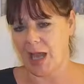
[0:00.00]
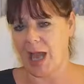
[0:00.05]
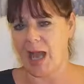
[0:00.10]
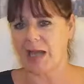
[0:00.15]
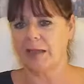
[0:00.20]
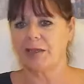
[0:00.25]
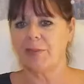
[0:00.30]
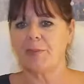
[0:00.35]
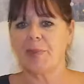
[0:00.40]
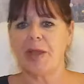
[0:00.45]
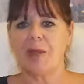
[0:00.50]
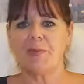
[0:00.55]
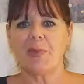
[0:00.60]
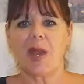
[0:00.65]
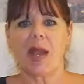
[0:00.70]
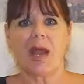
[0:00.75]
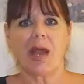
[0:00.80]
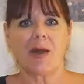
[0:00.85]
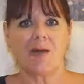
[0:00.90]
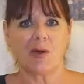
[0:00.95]
And the
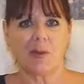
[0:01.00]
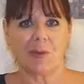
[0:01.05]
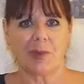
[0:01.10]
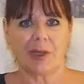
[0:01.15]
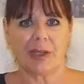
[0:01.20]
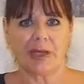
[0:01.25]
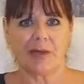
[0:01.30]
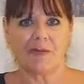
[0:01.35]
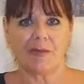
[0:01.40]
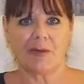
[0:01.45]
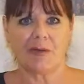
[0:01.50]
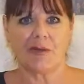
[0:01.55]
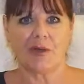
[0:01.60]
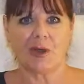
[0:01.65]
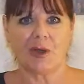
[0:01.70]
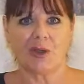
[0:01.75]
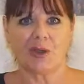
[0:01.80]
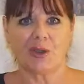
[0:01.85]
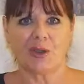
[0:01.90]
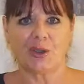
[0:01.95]
paper aeroplane
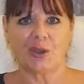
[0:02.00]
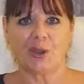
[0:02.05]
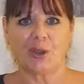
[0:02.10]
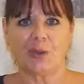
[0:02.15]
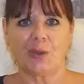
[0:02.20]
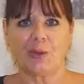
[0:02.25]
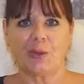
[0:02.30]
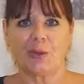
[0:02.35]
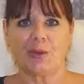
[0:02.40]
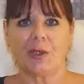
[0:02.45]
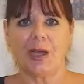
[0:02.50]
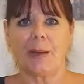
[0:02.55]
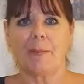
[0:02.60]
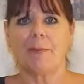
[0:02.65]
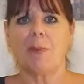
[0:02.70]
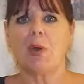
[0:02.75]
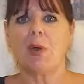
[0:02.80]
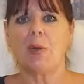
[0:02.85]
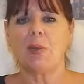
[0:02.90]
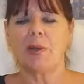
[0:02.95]
refers to that
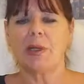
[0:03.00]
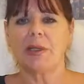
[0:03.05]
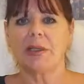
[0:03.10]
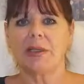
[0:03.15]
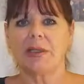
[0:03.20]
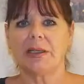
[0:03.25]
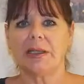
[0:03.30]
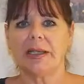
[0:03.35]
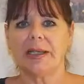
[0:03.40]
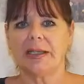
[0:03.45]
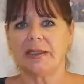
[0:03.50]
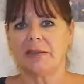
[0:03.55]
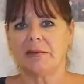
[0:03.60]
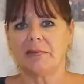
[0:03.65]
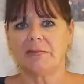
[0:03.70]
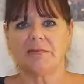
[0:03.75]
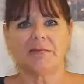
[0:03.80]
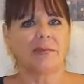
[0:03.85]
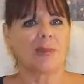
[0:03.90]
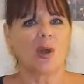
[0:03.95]
moment
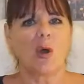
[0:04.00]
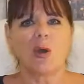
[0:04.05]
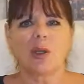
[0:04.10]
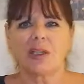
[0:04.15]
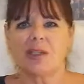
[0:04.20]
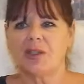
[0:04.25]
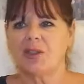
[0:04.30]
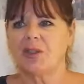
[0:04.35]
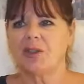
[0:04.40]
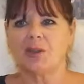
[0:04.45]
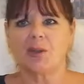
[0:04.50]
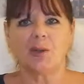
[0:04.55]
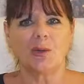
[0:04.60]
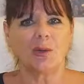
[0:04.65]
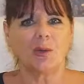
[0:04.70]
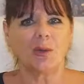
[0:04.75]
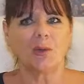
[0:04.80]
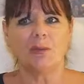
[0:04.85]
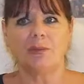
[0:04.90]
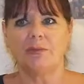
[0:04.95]
in college,
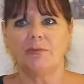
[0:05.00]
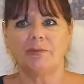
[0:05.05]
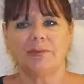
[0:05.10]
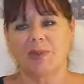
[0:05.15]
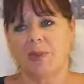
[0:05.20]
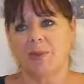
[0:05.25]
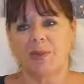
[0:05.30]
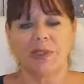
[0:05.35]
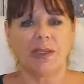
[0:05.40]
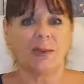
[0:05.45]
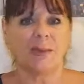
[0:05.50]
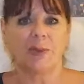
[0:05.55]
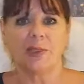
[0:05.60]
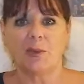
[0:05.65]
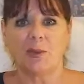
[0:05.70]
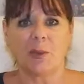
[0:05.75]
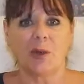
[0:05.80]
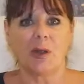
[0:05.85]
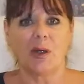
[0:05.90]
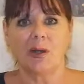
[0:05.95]
school, sometimes
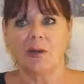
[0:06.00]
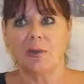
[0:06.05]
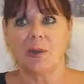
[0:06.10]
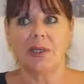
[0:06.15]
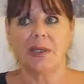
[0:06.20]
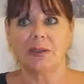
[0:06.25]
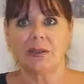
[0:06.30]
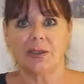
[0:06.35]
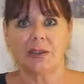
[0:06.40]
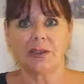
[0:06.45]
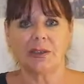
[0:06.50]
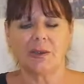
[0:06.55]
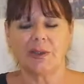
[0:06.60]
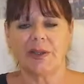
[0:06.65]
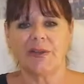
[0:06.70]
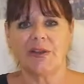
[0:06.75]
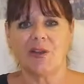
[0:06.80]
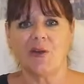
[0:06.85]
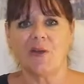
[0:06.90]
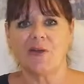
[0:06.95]
at work, we used to do it
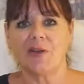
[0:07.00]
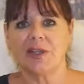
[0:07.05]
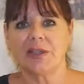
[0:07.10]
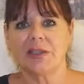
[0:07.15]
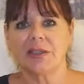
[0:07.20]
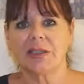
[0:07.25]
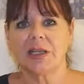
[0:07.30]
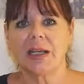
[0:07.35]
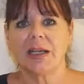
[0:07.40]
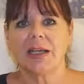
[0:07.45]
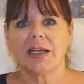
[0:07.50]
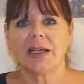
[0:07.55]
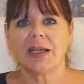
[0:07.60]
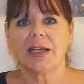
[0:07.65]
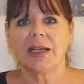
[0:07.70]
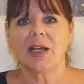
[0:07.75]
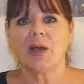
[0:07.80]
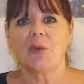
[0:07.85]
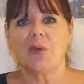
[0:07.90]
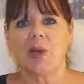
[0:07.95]
in the office,
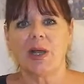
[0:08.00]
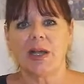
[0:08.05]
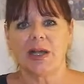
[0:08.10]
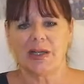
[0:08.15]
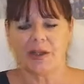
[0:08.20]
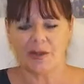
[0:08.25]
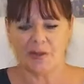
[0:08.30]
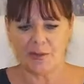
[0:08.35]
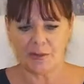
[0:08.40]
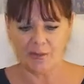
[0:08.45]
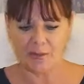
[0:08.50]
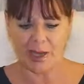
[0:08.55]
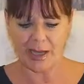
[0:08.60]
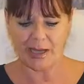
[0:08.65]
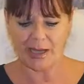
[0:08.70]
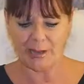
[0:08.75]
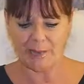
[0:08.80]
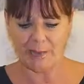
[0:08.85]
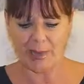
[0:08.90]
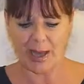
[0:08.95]
where you
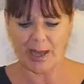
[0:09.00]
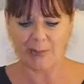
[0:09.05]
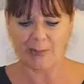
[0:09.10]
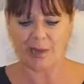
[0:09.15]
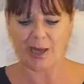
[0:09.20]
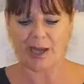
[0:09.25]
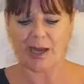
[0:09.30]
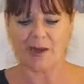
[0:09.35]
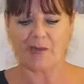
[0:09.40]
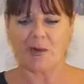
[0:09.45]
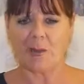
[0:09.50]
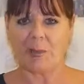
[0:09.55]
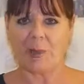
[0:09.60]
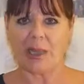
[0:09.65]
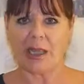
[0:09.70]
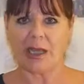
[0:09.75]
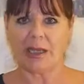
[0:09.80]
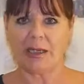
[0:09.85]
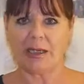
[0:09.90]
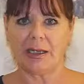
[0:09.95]
make a paper
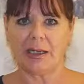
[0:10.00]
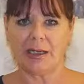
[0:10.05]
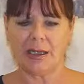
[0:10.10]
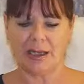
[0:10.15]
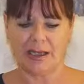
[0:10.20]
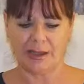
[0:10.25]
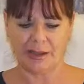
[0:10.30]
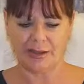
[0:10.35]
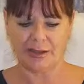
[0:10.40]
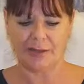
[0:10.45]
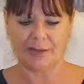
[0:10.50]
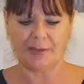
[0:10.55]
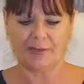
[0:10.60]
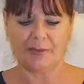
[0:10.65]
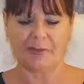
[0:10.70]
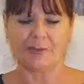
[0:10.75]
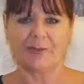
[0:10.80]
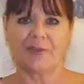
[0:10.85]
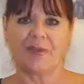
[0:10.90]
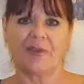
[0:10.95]
aeroplane and you
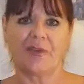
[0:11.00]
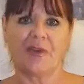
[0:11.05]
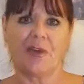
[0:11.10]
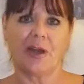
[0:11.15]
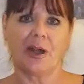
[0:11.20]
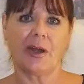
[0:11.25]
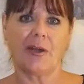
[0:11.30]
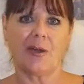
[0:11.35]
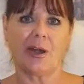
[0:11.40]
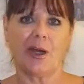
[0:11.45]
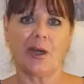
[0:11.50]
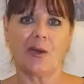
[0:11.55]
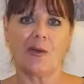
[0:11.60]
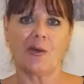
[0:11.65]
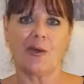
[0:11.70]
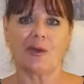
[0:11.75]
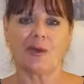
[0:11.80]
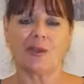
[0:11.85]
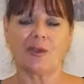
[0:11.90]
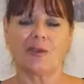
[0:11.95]
fire it
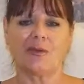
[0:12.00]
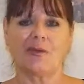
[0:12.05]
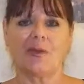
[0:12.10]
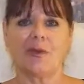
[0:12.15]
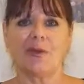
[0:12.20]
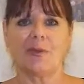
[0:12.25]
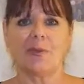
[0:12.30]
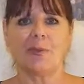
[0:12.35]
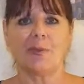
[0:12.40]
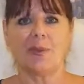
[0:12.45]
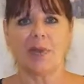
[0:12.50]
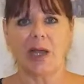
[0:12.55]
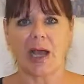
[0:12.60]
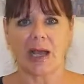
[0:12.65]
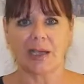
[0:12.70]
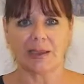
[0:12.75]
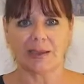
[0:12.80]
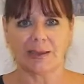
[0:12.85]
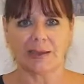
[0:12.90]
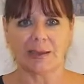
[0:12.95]
across the room
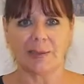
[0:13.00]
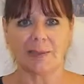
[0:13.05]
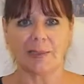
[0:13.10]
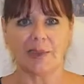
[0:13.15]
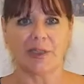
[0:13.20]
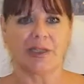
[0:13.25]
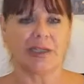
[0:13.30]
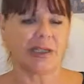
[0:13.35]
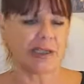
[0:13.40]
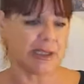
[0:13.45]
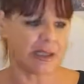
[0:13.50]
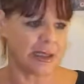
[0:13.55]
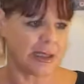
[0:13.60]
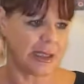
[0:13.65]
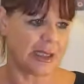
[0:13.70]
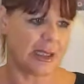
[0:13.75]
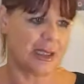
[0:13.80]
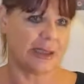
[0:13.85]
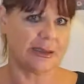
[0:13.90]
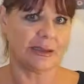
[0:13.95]
at somebody and it
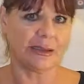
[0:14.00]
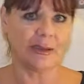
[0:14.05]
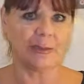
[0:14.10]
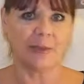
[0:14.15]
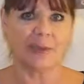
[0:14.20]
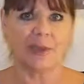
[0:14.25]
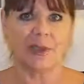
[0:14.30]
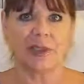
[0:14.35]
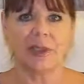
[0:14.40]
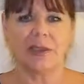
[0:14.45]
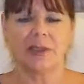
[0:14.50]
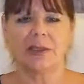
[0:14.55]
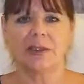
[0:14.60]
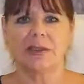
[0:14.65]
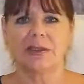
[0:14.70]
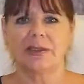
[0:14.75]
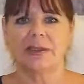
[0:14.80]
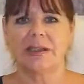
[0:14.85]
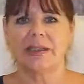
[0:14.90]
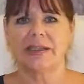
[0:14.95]
hits them on the
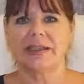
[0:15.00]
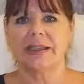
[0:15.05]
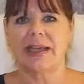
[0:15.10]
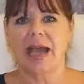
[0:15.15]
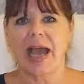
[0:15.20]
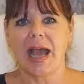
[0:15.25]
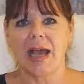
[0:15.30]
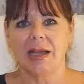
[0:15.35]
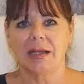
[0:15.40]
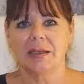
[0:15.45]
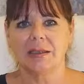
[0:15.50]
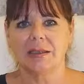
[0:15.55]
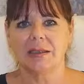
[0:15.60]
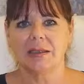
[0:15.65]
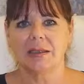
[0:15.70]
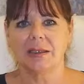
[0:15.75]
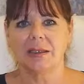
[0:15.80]
side of the head